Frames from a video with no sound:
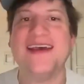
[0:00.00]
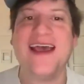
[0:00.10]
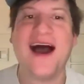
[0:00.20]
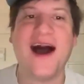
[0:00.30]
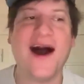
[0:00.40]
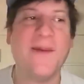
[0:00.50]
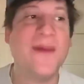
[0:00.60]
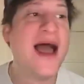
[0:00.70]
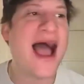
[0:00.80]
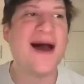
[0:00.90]
um,
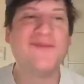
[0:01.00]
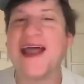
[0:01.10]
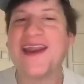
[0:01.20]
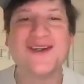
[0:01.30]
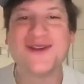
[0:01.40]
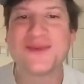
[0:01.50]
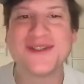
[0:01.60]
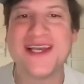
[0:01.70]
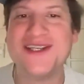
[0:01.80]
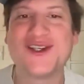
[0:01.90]
I'm not
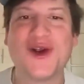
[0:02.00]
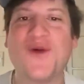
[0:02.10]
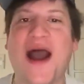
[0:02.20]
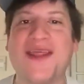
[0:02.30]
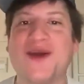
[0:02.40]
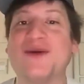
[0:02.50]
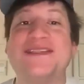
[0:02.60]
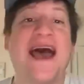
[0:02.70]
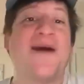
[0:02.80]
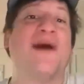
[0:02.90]
100% sure why there
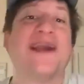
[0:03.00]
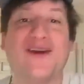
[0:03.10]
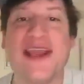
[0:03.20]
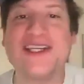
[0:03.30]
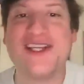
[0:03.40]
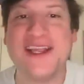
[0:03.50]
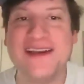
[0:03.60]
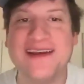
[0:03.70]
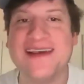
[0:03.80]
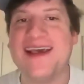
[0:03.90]
was that
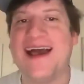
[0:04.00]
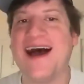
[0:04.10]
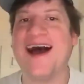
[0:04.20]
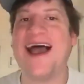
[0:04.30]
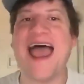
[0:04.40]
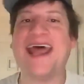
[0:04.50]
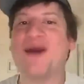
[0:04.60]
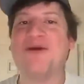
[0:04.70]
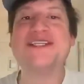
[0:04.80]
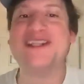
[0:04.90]
migration. Uh, and
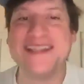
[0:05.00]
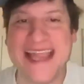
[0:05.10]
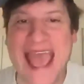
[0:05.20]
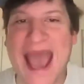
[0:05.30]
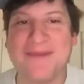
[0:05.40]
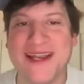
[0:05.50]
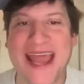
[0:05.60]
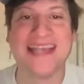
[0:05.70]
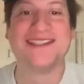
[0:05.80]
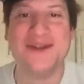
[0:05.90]
I wish it didn't happen
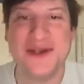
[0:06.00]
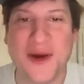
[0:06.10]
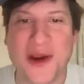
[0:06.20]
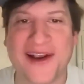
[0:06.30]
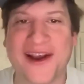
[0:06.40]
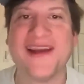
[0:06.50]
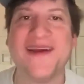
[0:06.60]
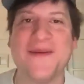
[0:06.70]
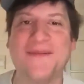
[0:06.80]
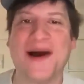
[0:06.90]
as a New Yorker,
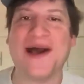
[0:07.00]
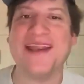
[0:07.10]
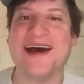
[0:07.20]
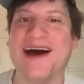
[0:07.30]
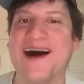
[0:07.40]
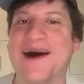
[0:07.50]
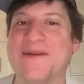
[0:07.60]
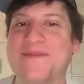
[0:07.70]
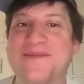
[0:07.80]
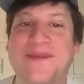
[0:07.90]
but
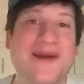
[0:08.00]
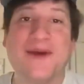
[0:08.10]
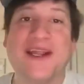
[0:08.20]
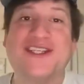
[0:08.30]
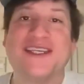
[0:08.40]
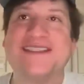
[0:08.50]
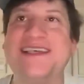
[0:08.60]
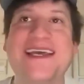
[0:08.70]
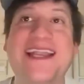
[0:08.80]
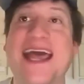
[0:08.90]
um, but it just
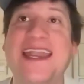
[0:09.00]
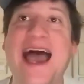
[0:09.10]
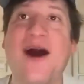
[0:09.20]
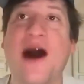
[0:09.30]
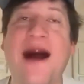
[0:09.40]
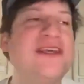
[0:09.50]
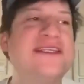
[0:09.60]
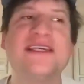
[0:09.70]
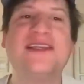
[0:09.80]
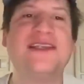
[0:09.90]
did. And now,
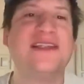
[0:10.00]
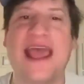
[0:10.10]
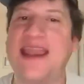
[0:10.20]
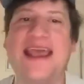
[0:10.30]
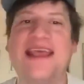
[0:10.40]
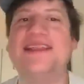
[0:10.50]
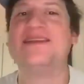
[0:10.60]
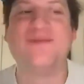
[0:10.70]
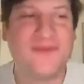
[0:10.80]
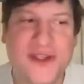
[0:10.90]
obviously, and and
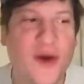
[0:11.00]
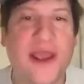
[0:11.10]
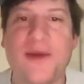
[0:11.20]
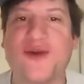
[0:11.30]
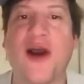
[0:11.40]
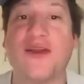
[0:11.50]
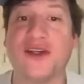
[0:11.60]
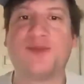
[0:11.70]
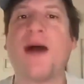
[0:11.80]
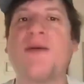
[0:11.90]
don't get me wrong, there's
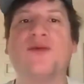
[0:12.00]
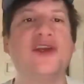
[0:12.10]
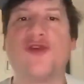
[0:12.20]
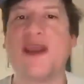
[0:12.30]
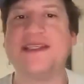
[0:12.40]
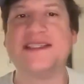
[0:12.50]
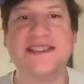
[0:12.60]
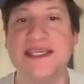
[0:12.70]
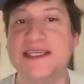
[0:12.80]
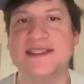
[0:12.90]
probably great
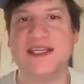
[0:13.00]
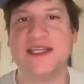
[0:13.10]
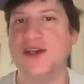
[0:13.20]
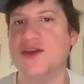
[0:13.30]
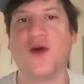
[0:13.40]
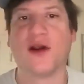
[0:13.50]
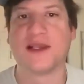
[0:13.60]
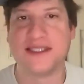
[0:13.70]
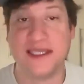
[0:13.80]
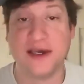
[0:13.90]
scenes in New York
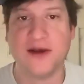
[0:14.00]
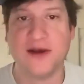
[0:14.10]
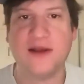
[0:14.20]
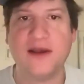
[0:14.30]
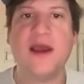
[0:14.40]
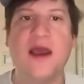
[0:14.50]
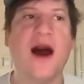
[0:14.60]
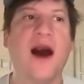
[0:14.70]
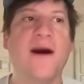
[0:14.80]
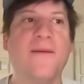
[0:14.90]
still mm.
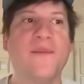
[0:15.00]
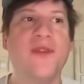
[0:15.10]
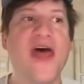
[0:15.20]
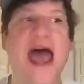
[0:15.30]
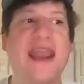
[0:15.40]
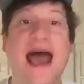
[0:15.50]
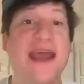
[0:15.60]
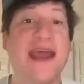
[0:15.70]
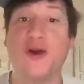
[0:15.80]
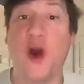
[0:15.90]
um, that I
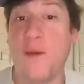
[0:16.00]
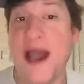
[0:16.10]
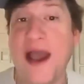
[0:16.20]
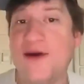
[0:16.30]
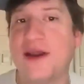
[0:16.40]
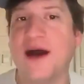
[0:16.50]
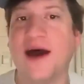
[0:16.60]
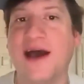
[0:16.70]
don't know about, uh,